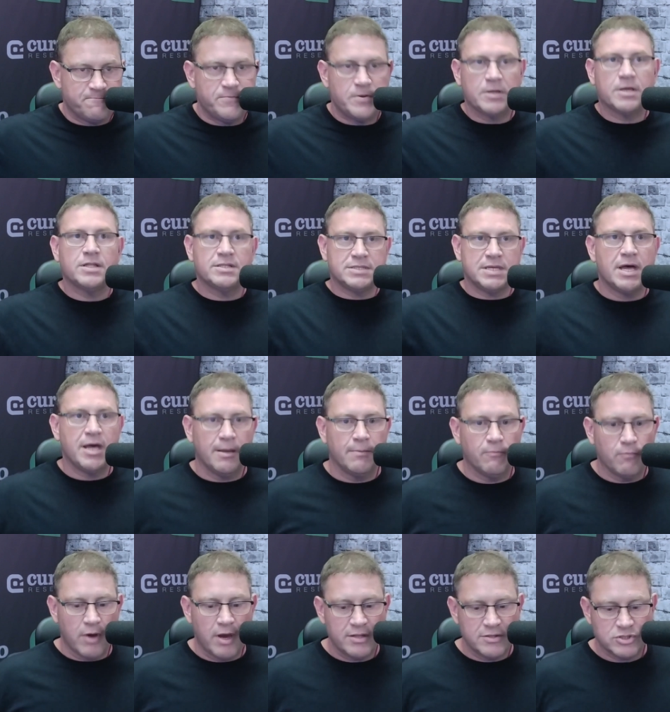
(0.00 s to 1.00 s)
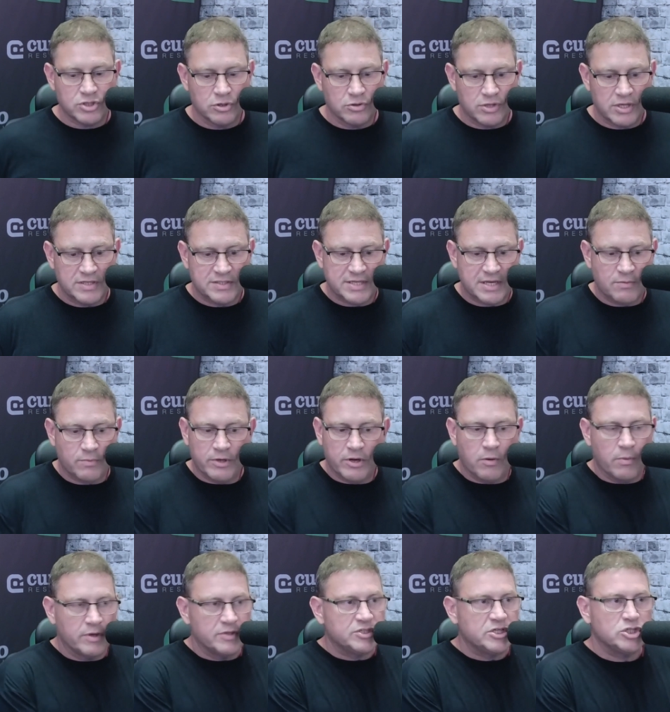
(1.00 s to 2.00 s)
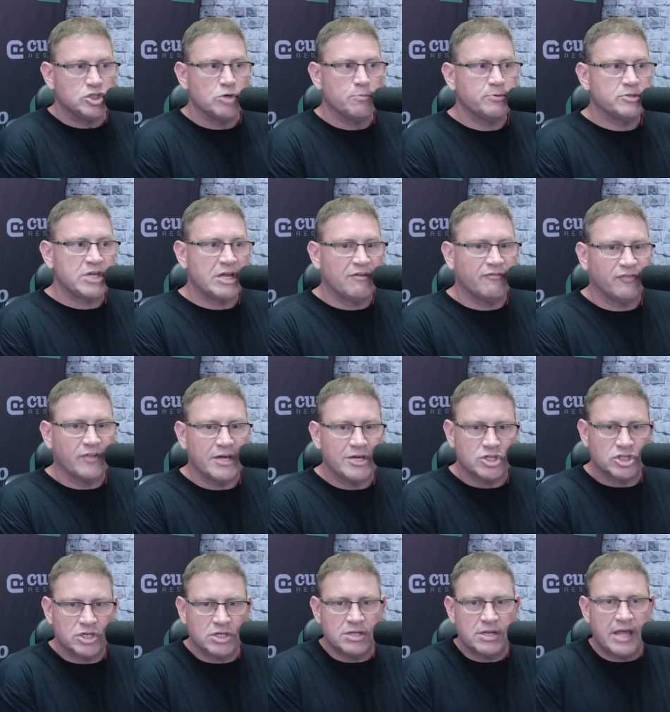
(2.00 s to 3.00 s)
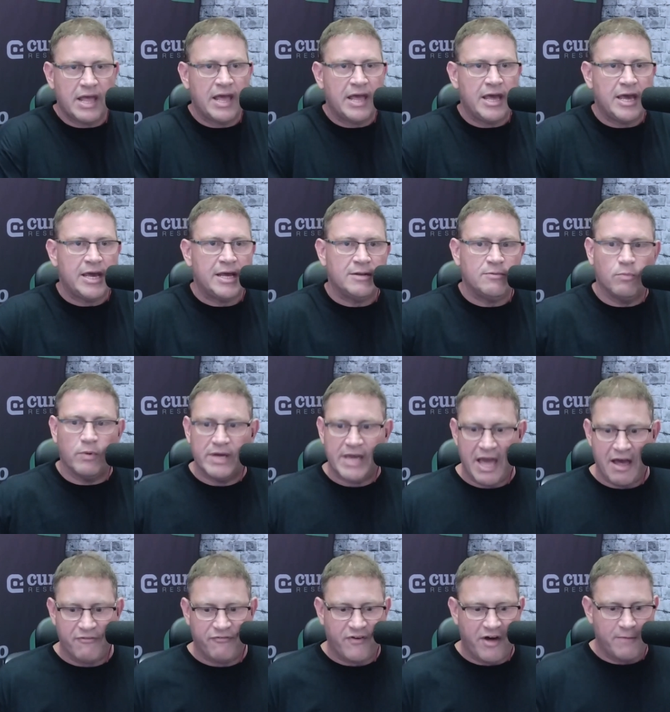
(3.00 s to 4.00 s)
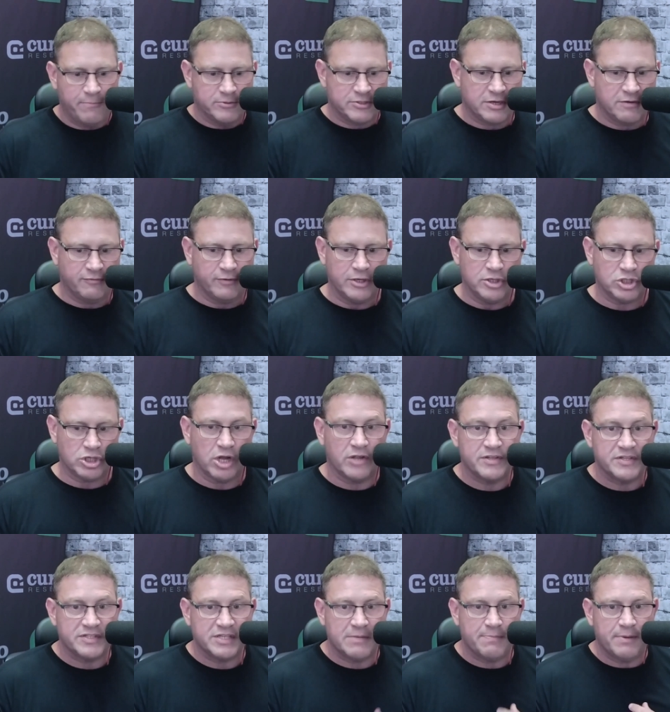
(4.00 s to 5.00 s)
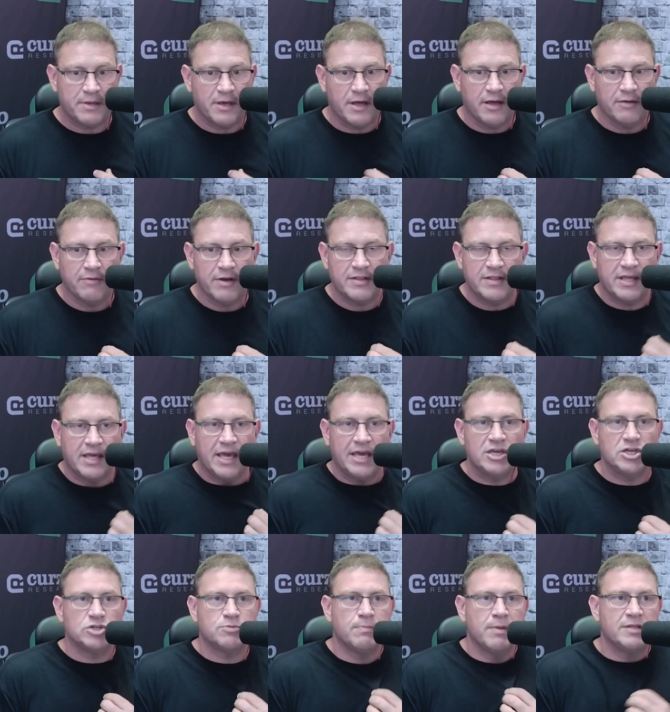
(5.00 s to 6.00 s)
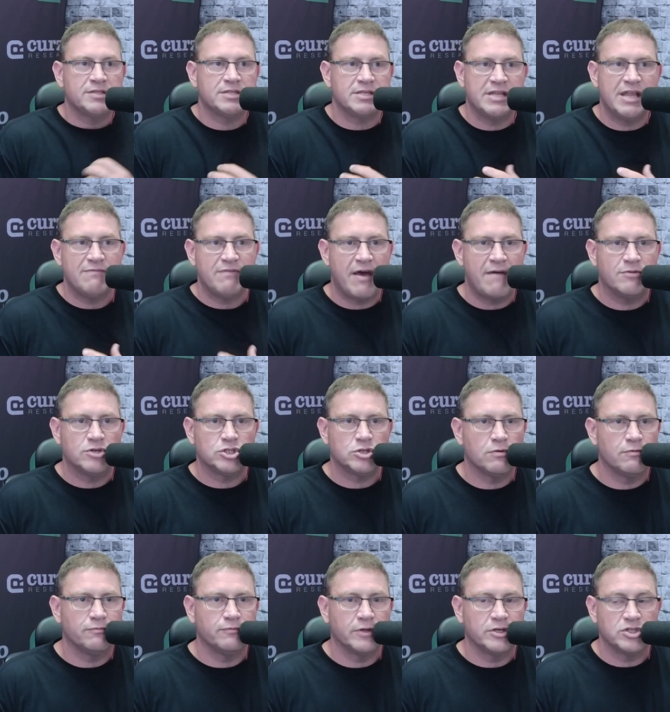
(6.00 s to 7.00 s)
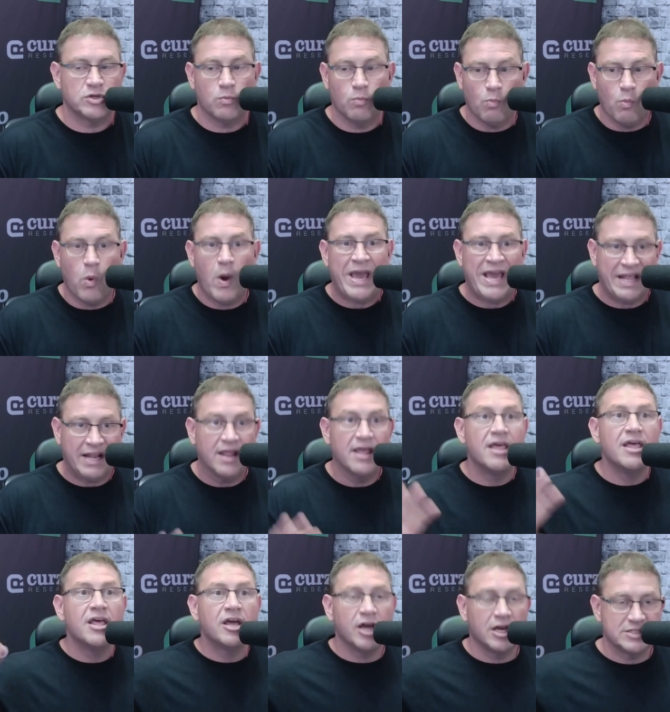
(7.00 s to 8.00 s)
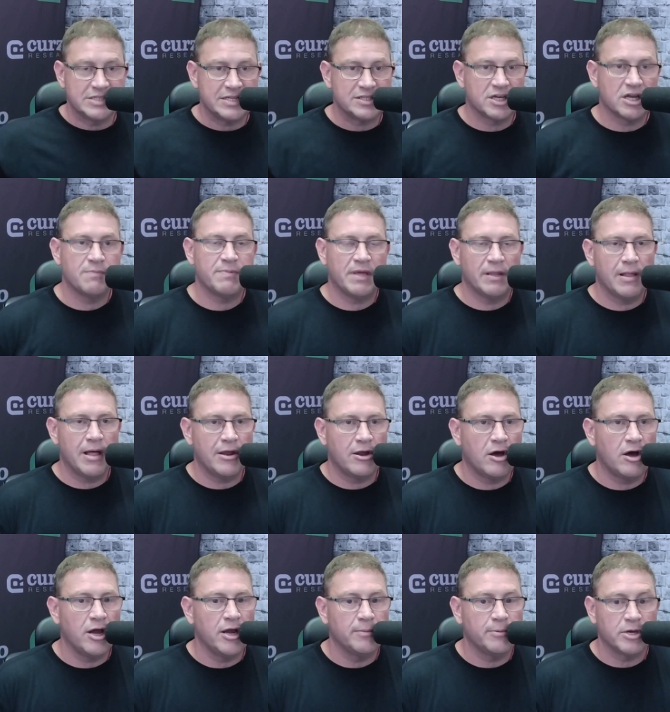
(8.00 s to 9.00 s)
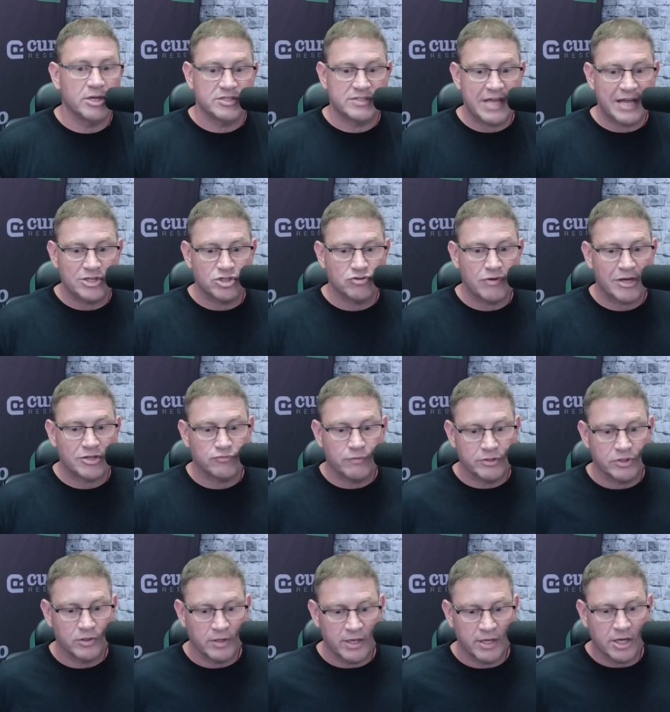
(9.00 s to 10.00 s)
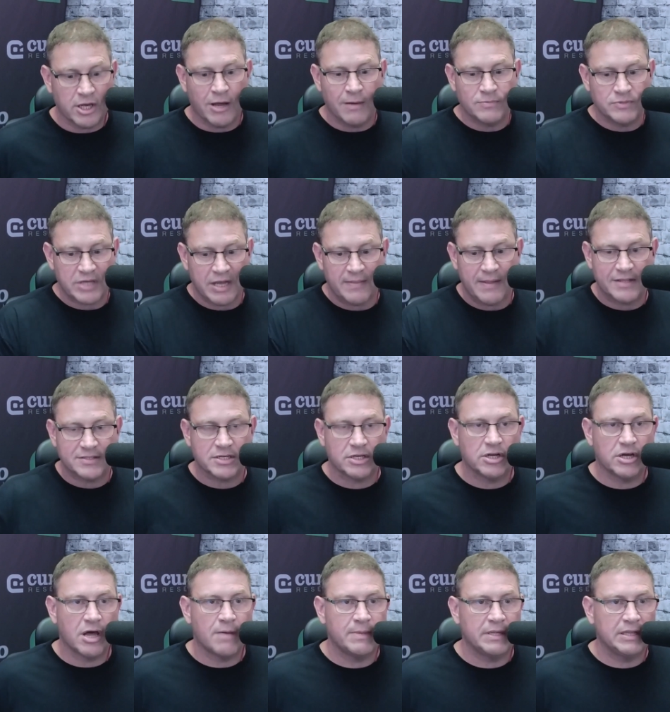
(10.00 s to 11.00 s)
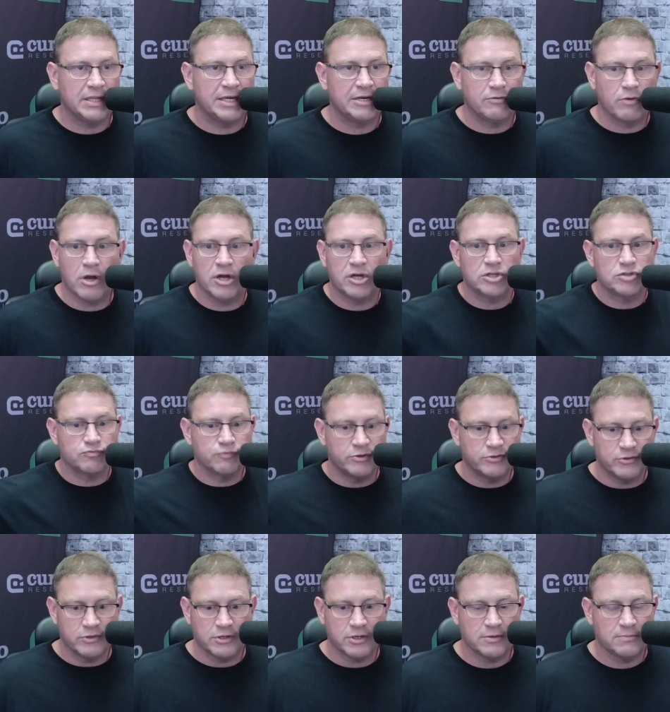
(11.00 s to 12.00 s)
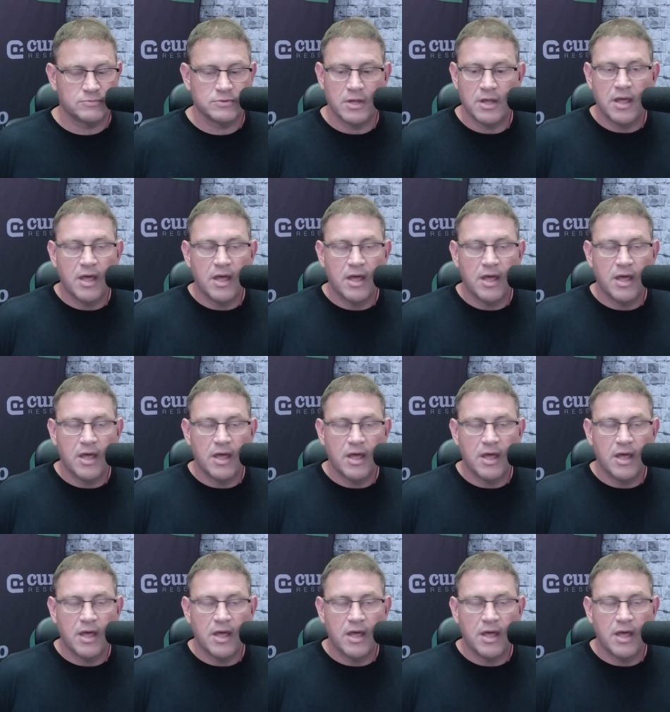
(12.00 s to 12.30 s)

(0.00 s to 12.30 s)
fucking time, right? So they said we don't want to see 2% inflation and we have 5% inflation on the CPI, right? The gauge meant to never ever show inflation. Wait, because that's going to be a lot higher because that tracks rental incomes and that's going to come in later on because rental incomes,